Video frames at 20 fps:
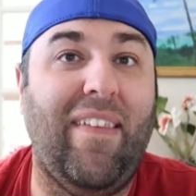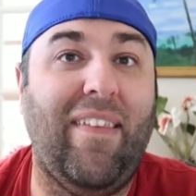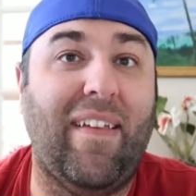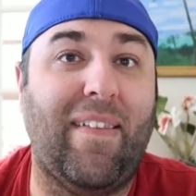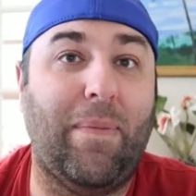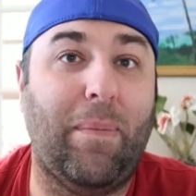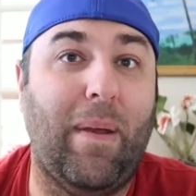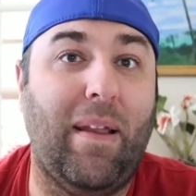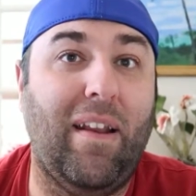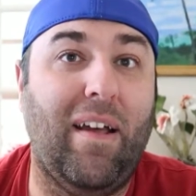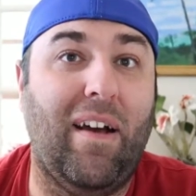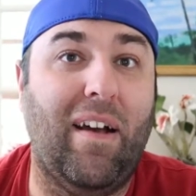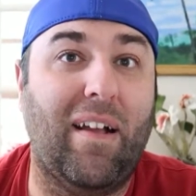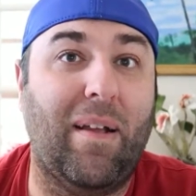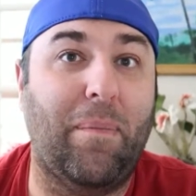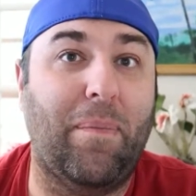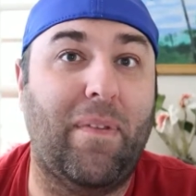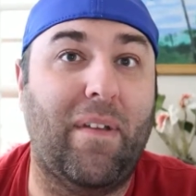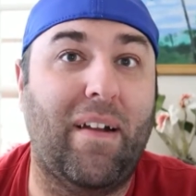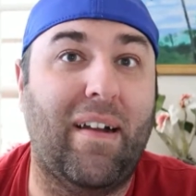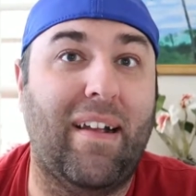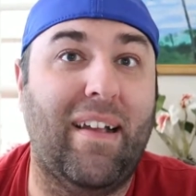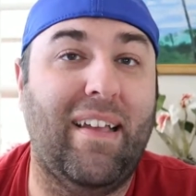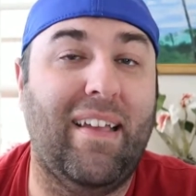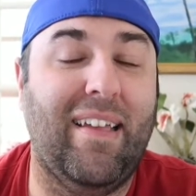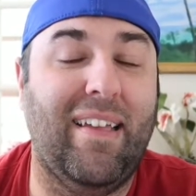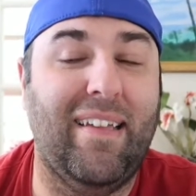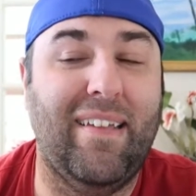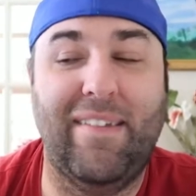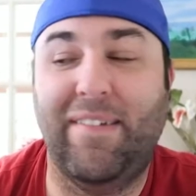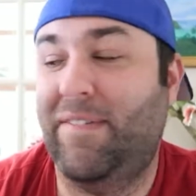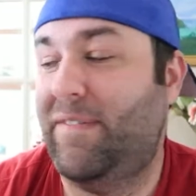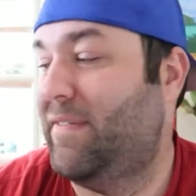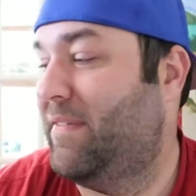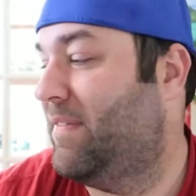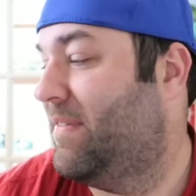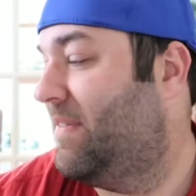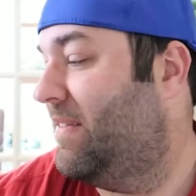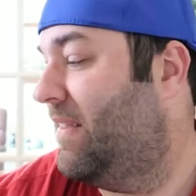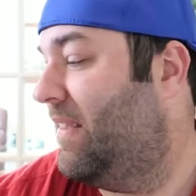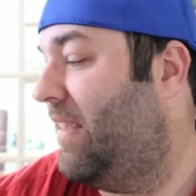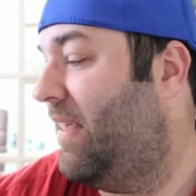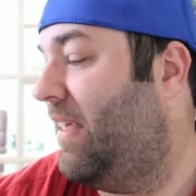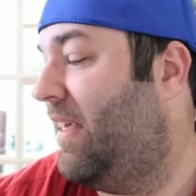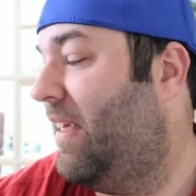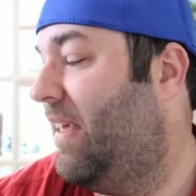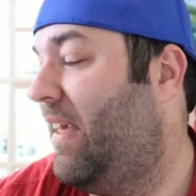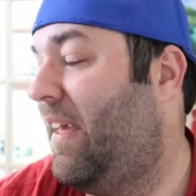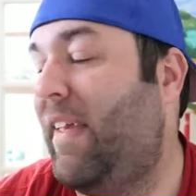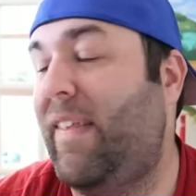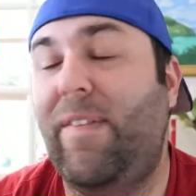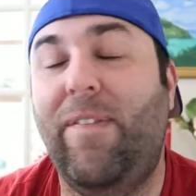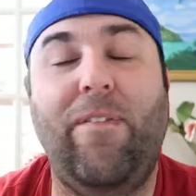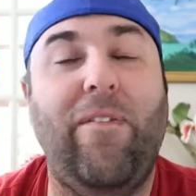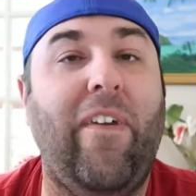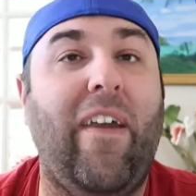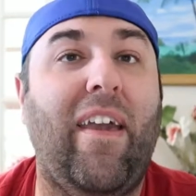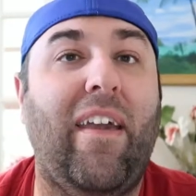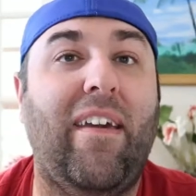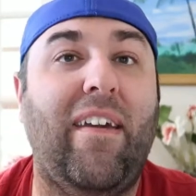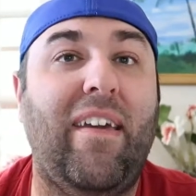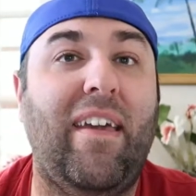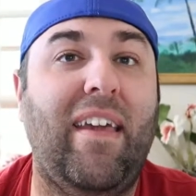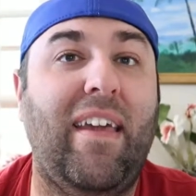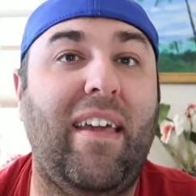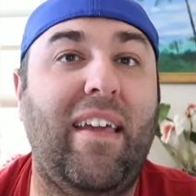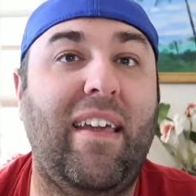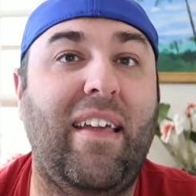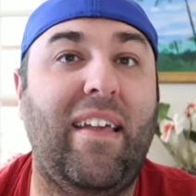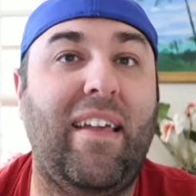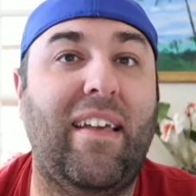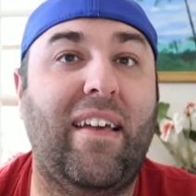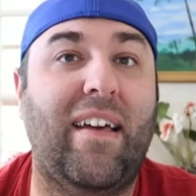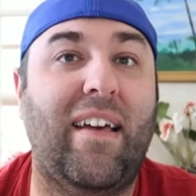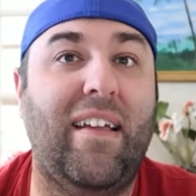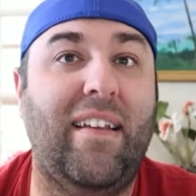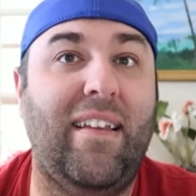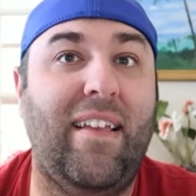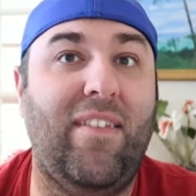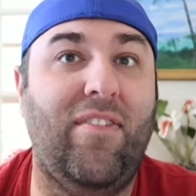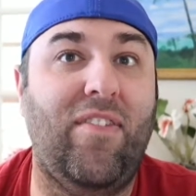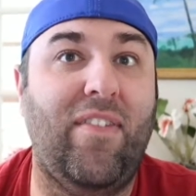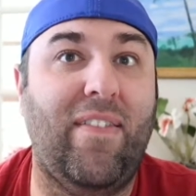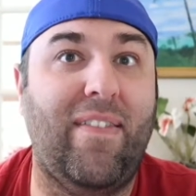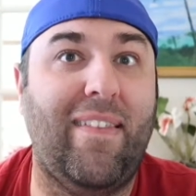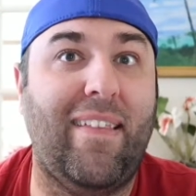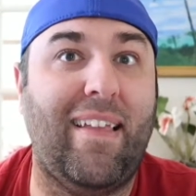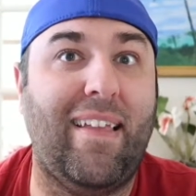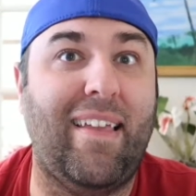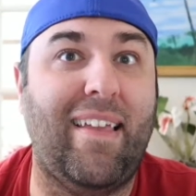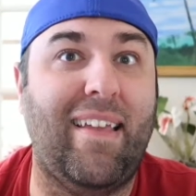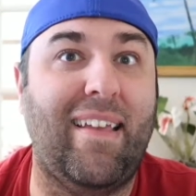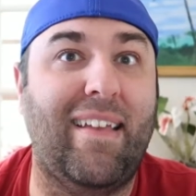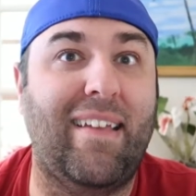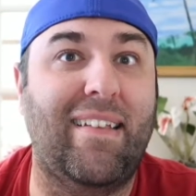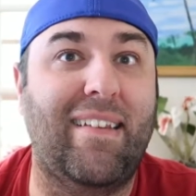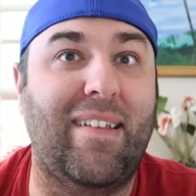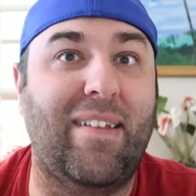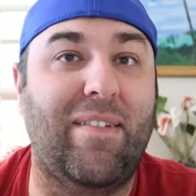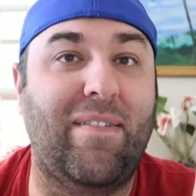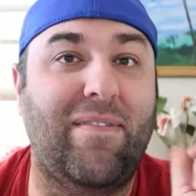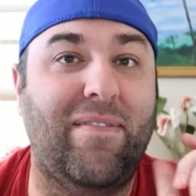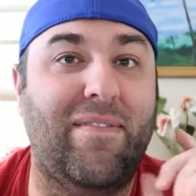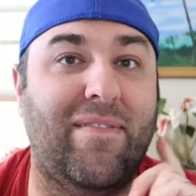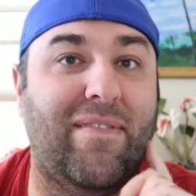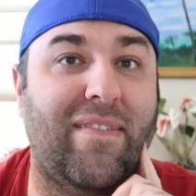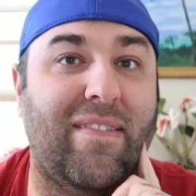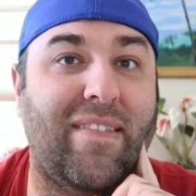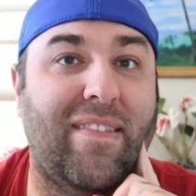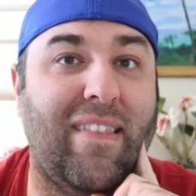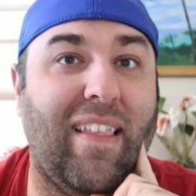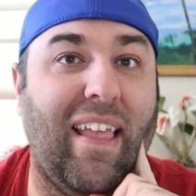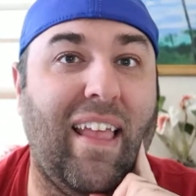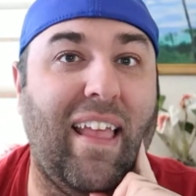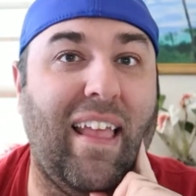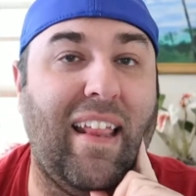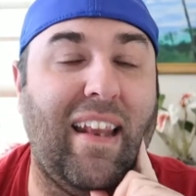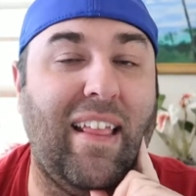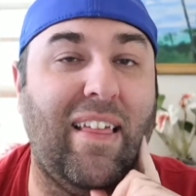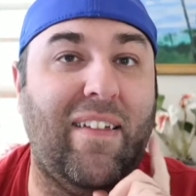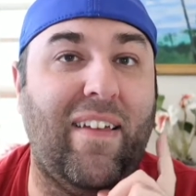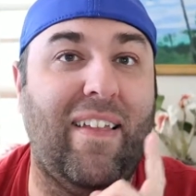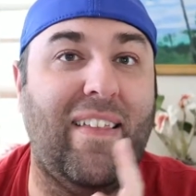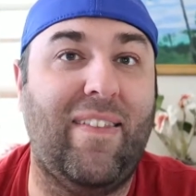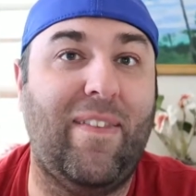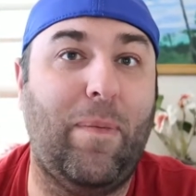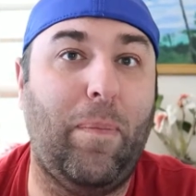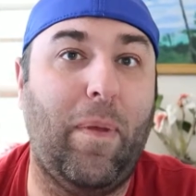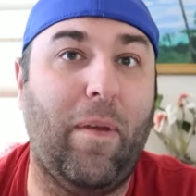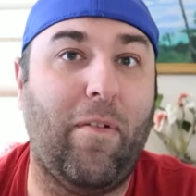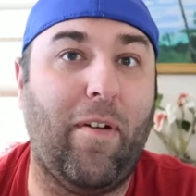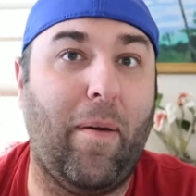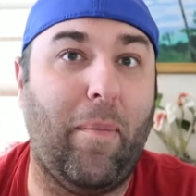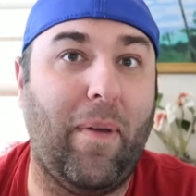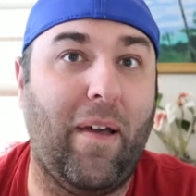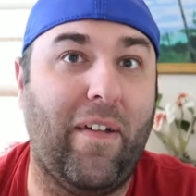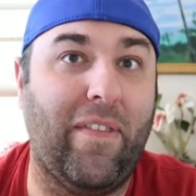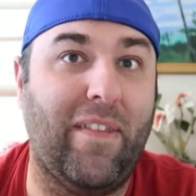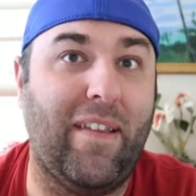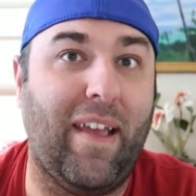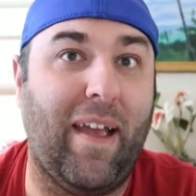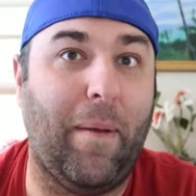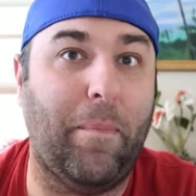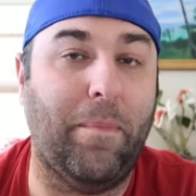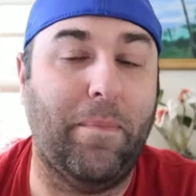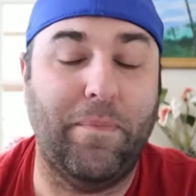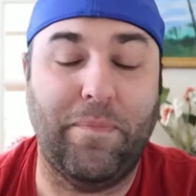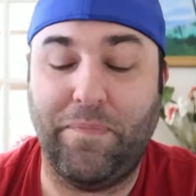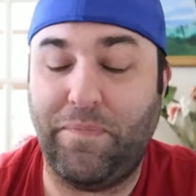and that's my dog, I'm sorry. He's very attention seeking and, and he likes to be around me all the time.